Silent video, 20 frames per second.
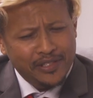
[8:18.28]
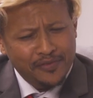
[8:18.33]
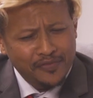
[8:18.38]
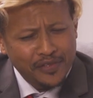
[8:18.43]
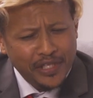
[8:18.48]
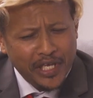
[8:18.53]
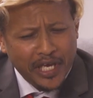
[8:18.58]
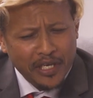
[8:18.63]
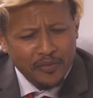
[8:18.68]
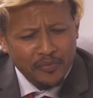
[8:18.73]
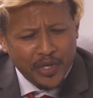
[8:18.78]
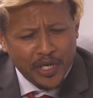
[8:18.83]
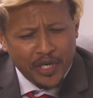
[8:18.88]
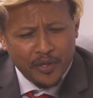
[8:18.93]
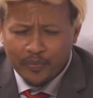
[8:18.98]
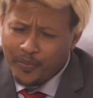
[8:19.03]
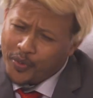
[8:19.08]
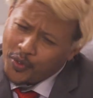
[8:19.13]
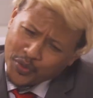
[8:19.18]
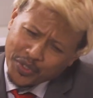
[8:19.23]

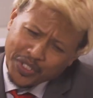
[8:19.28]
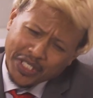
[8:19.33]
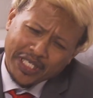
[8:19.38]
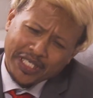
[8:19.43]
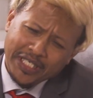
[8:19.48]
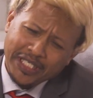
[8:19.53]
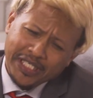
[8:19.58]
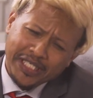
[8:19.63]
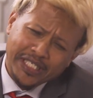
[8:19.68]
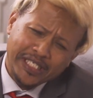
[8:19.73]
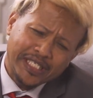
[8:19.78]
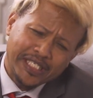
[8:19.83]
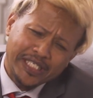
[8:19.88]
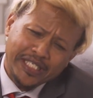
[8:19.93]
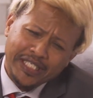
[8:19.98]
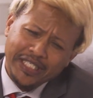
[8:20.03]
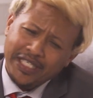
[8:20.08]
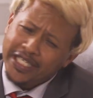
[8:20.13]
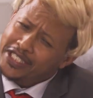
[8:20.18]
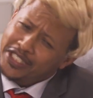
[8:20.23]
Vladimir Putin and
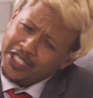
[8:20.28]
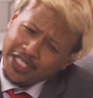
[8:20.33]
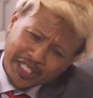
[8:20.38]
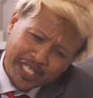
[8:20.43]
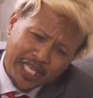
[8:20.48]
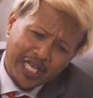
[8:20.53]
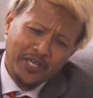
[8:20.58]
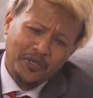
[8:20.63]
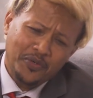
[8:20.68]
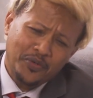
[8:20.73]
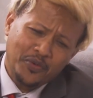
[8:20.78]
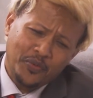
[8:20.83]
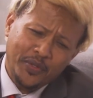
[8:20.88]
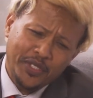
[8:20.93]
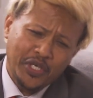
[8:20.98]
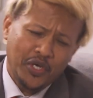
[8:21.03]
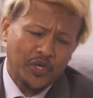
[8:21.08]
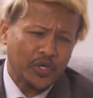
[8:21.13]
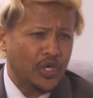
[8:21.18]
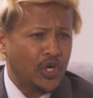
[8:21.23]
Netanyahu, we
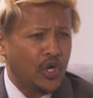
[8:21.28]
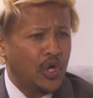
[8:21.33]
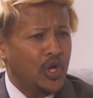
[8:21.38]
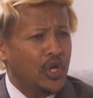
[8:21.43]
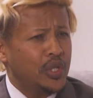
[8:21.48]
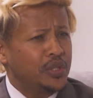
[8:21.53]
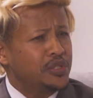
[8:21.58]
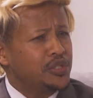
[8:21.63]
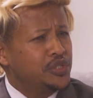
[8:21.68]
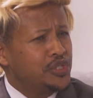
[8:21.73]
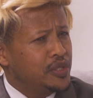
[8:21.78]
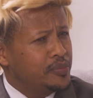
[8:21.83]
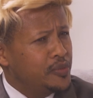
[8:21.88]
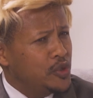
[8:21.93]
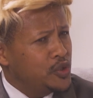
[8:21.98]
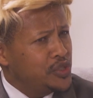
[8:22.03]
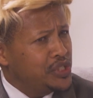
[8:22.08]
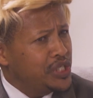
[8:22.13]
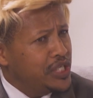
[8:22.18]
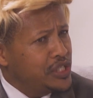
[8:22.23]
don't call
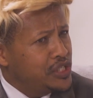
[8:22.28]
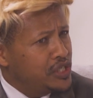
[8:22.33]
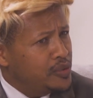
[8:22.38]
Djibouti